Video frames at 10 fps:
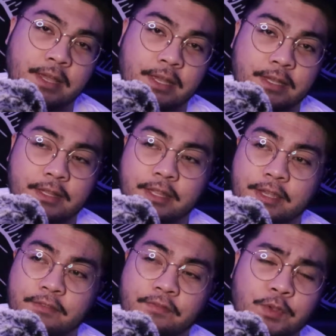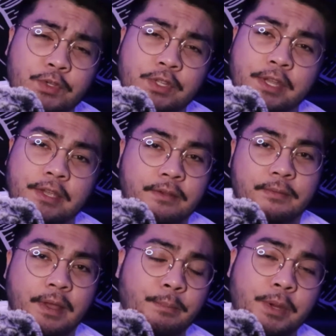It like feels like
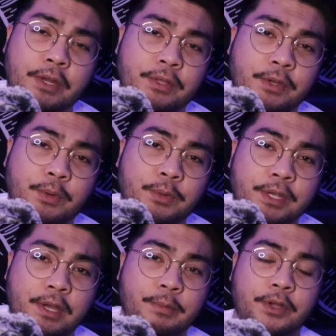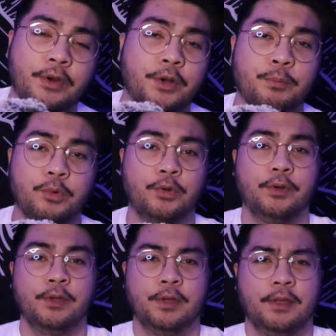I'm barely holding up a
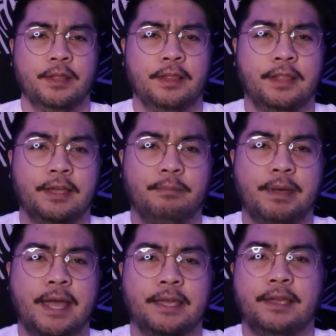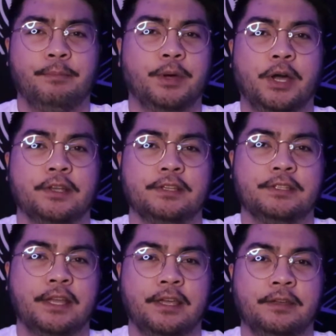cardboard like packing box.
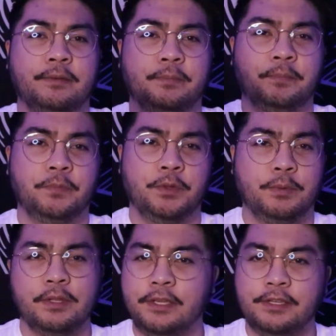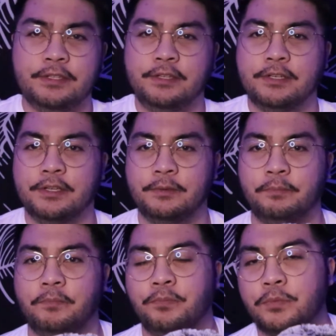It's like really easy to
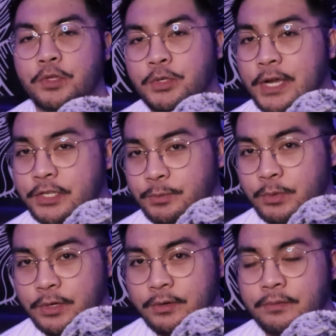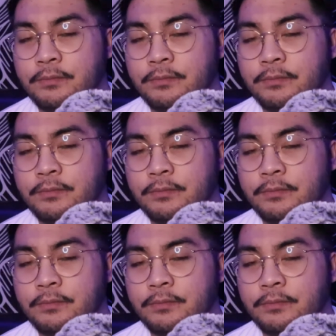transport.